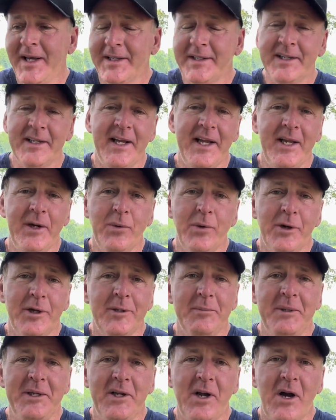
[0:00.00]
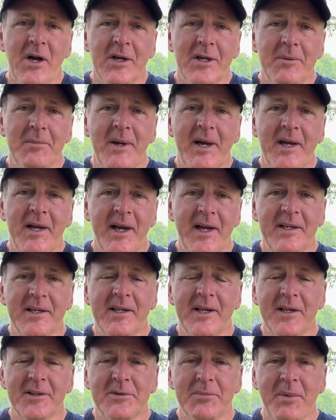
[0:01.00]
Today we're going to be talking about how to
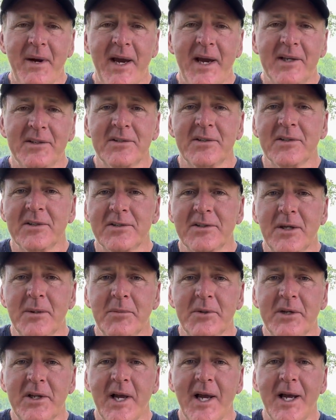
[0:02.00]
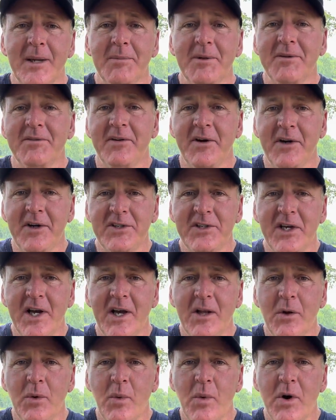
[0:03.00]
catch bass in the summertime in very
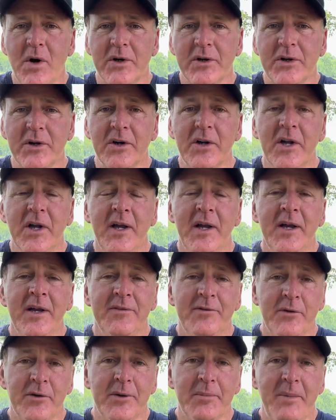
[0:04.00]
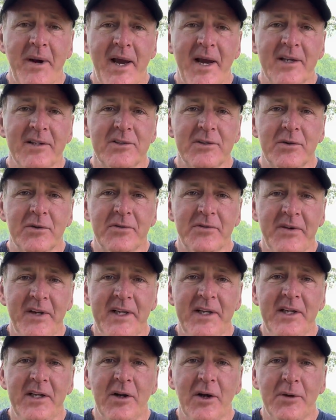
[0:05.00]
shallow water for the bass that are
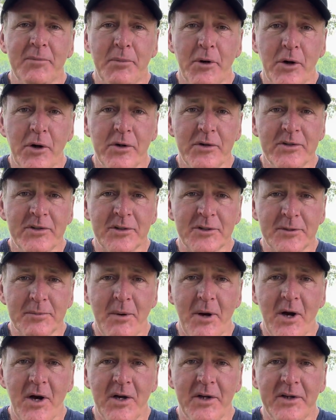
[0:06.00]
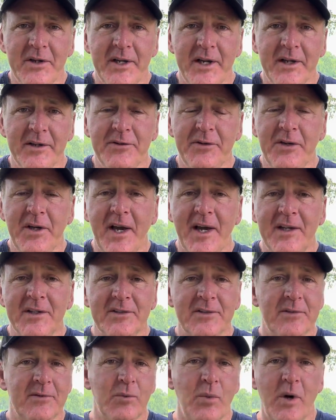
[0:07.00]
feeding on perch that spawn. Now, as you
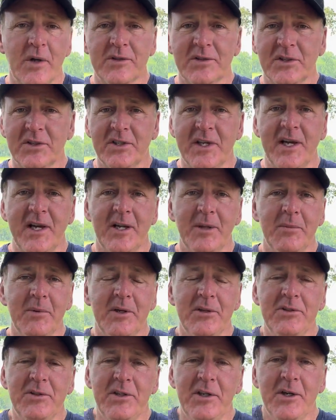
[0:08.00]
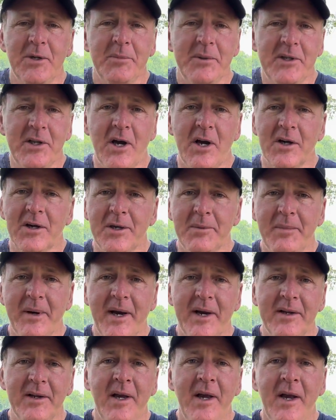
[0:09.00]
guys watch the channel much, you hear me talking
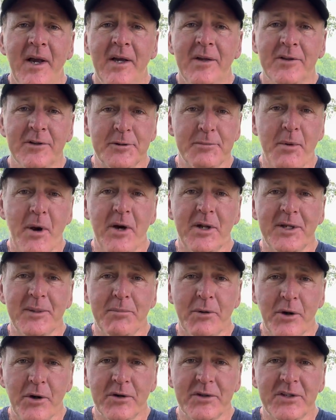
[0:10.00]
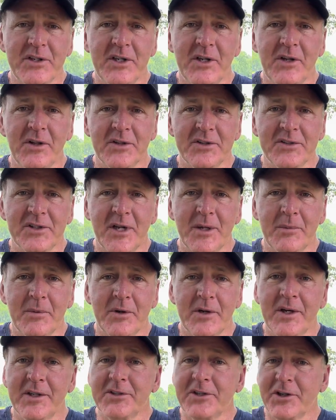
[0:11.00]
about the spawning perch deal in the
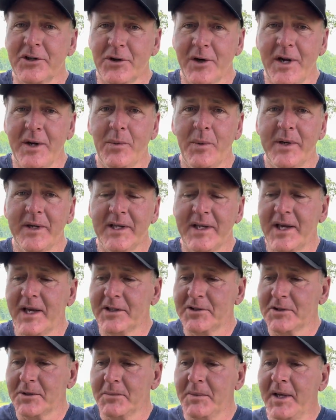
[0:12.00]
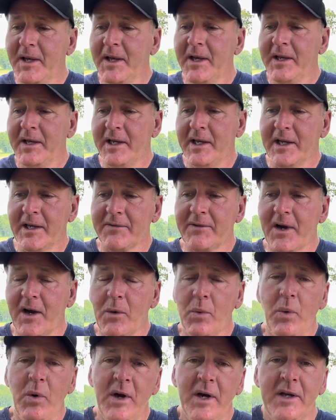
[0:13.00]
summer. It's a great way to catch them, and I've got
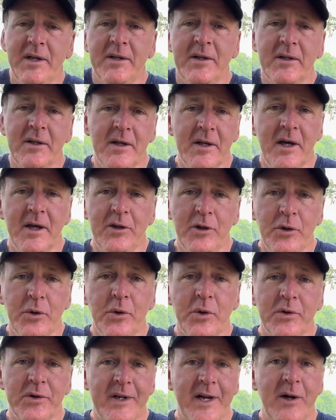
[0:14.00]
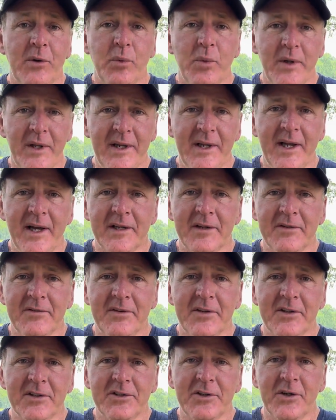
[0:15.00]
one lure that I really like to
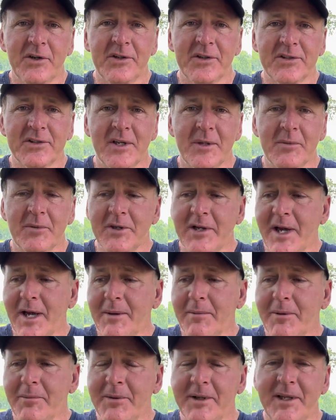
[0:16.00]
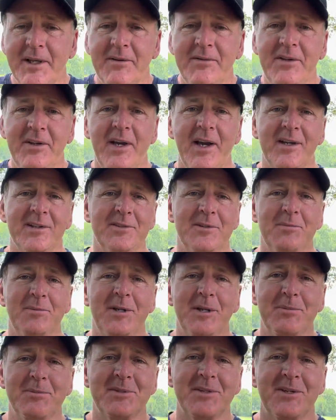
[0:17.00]
fish during the summertime. I'm going to give you guys some
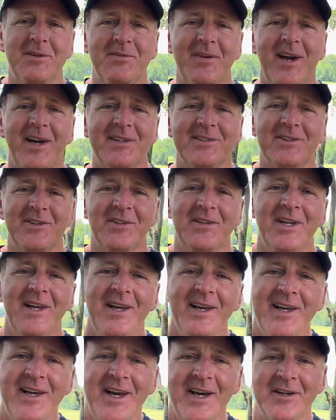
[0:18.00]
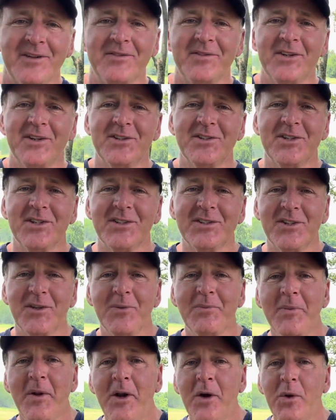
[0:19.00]
tips and advice on how to fish it.
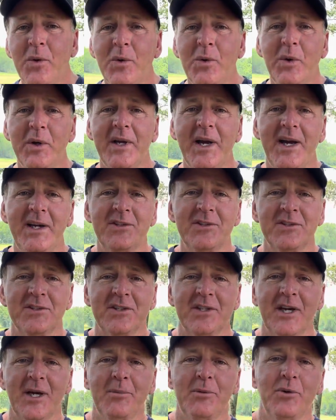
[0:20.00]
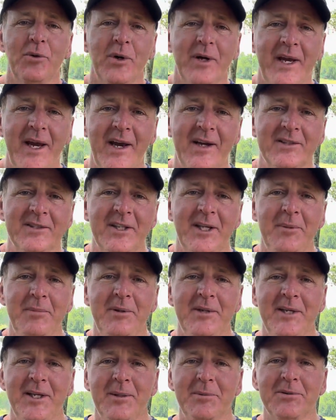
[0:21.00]
So real quick guys, just a couple quick
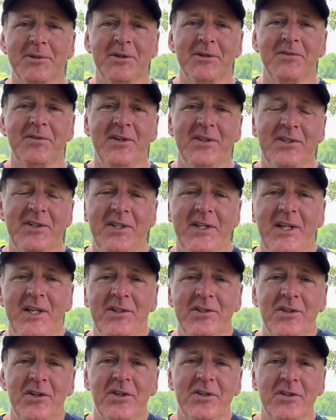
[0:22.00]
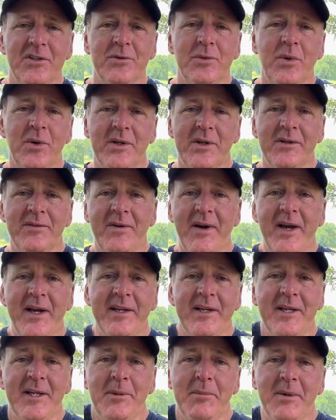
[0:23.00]
housekeeping tips on The Fishing Teacher. I just want to
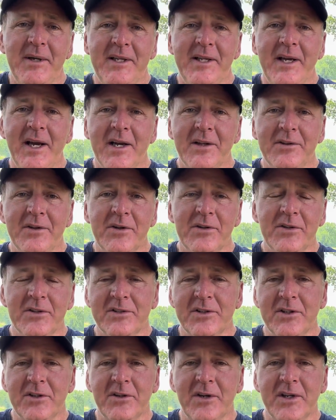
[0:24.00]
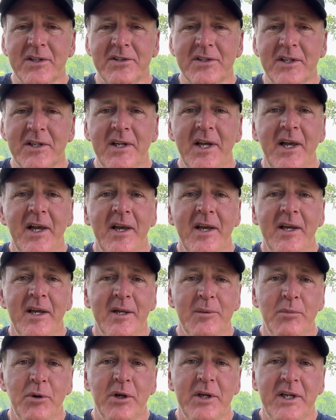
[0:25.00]
invite anybody out there that's interested
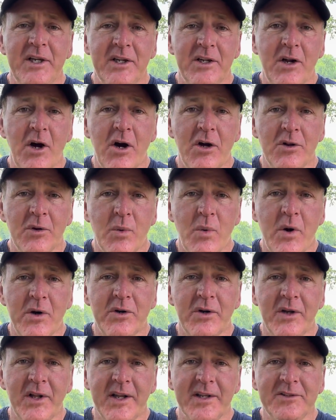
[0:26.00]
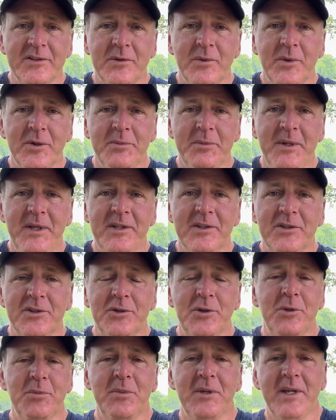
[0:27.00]
in booking an on the water lesson with me, just
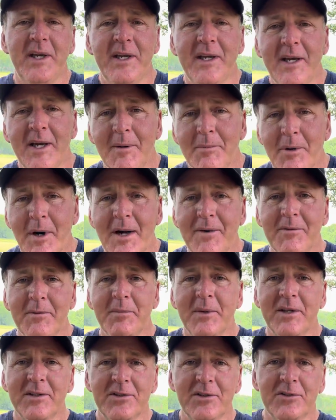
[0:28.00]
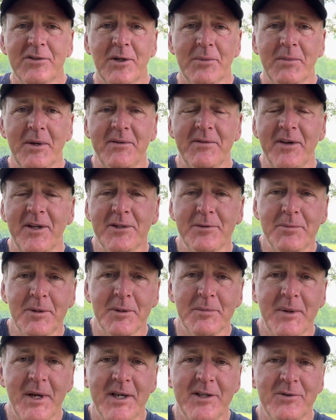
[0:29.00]
shoot me a private message on my
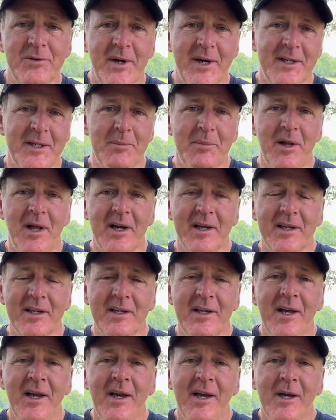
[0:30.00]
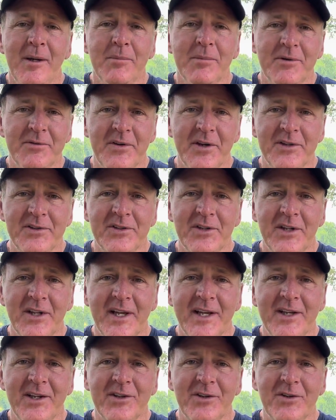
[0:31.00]
Facebook page, Randy Blockett, Professional
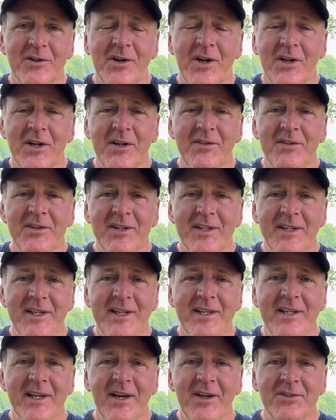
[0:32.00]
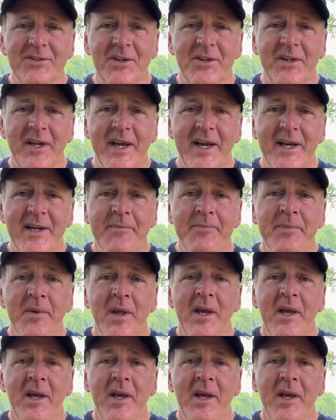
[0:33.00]
Angler, and I'll give you the details on that.